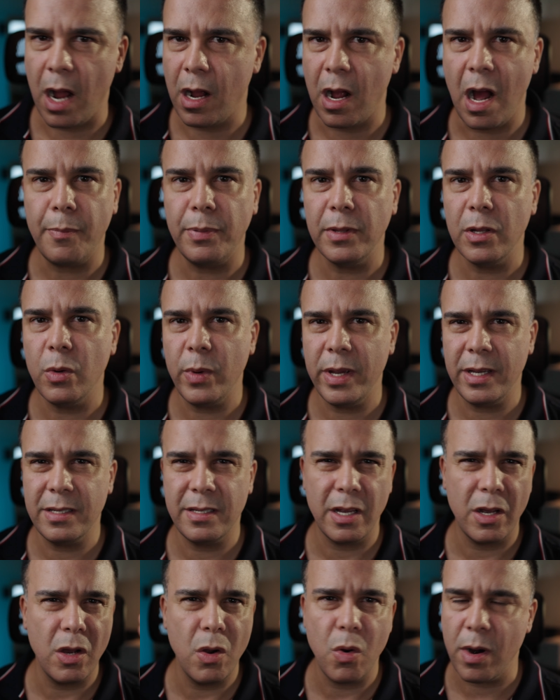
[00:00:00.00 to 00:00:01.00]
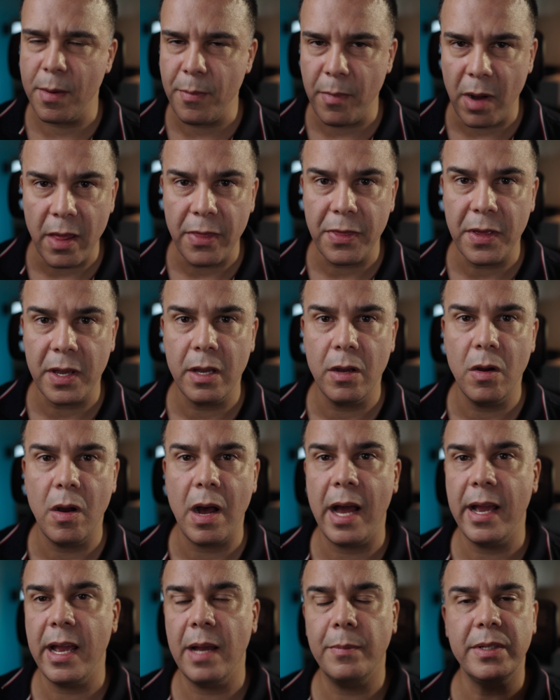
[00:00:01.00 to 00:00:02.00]
a couple of weeks ago or a month ago,
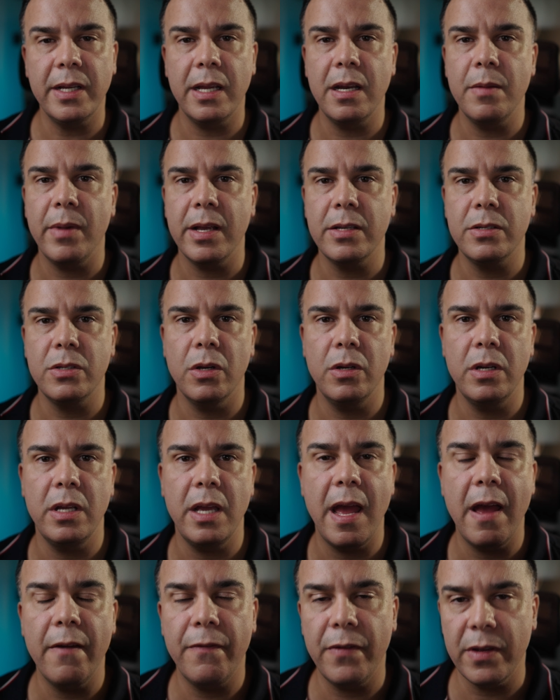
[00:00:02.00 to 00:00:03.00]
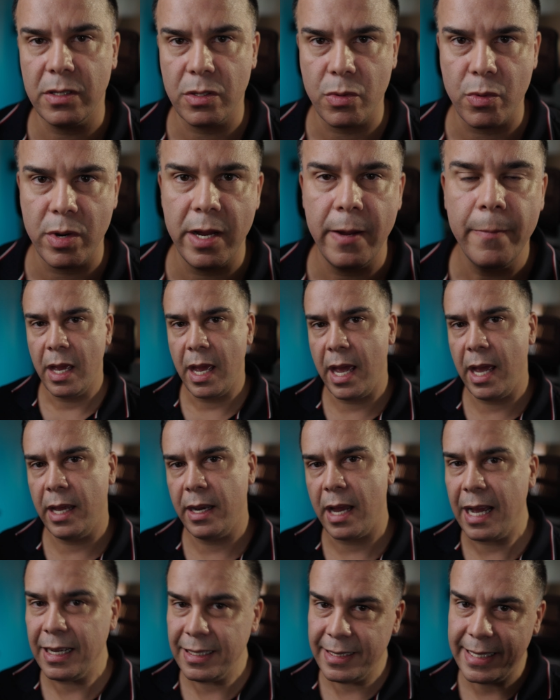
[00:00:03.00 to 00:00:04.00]
I updated my Sony FX3
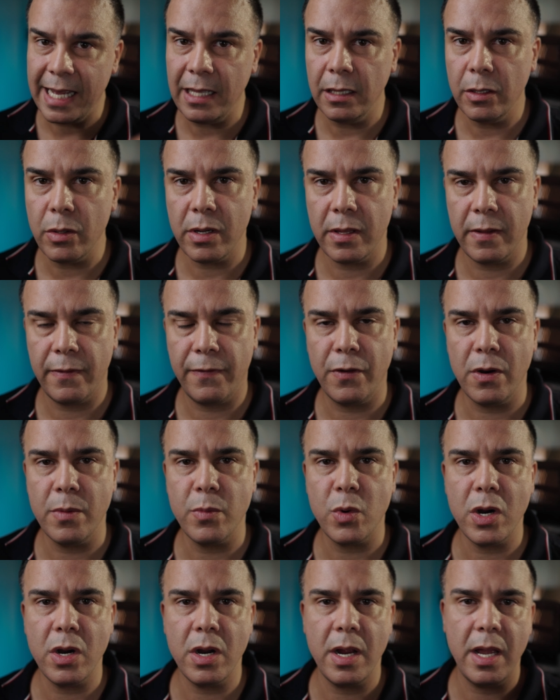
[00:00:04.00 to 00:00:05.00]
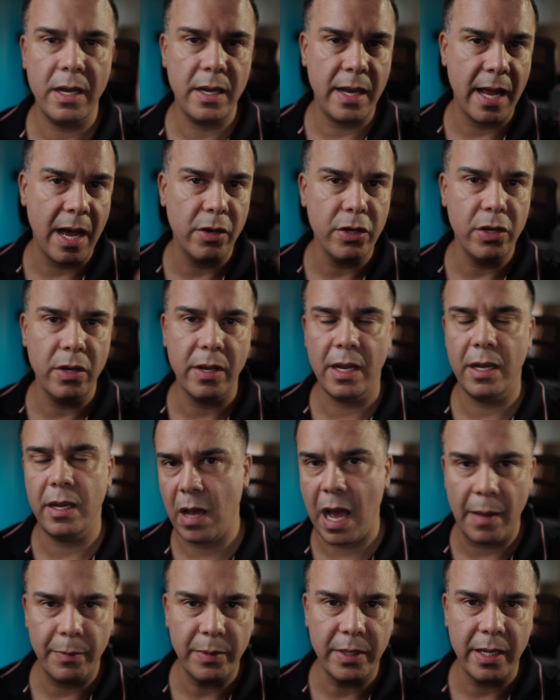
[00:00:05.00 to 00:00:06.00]
and I downloaded the firmware and now you can
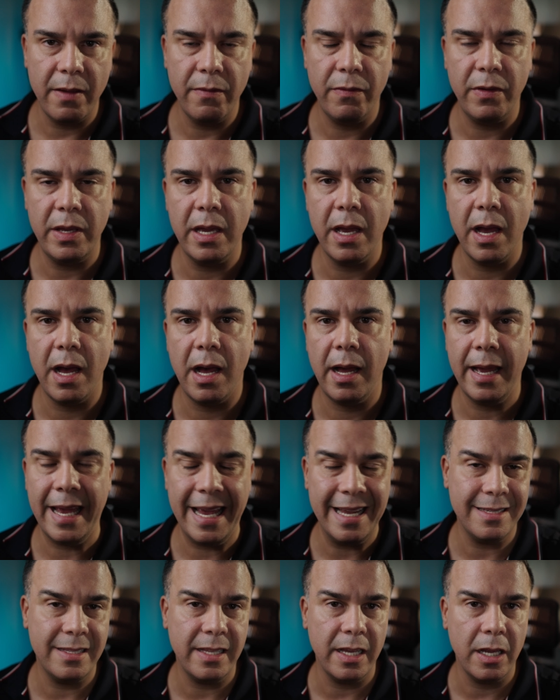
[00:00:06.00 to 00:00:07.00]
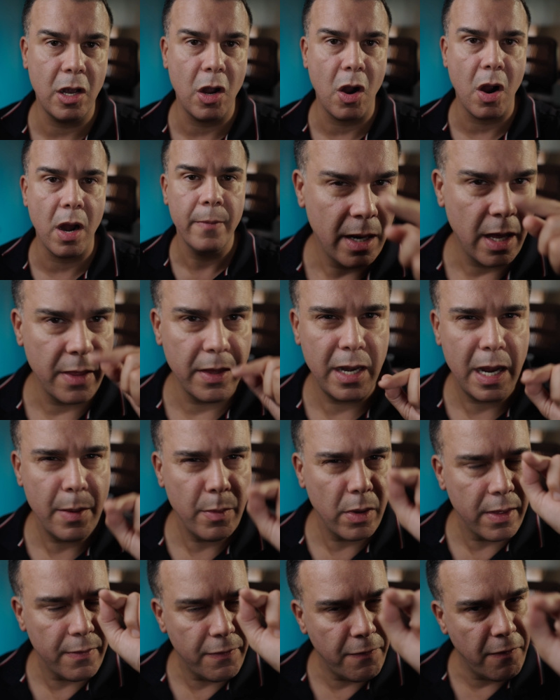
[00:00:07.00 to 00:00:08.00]
update via SD card. Now the
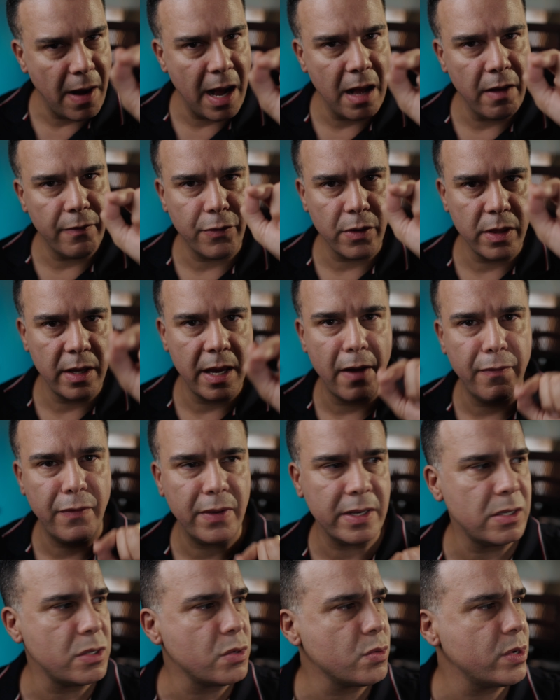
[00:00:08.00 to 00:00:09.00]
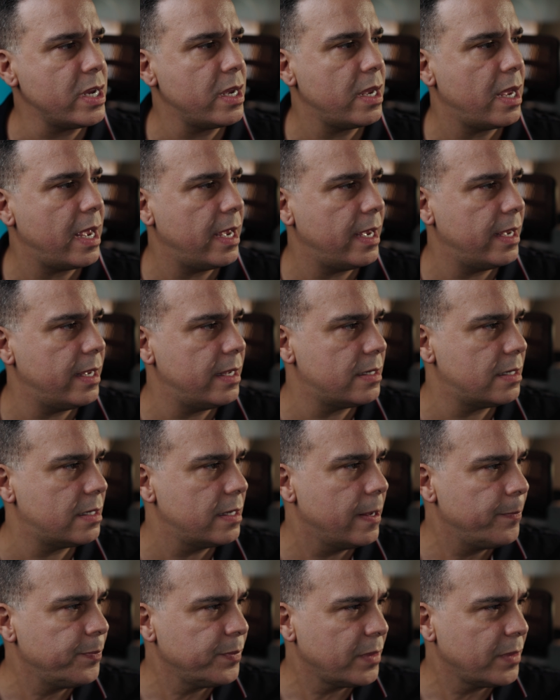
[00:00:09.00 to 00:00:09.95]
name of the file for the FX3 is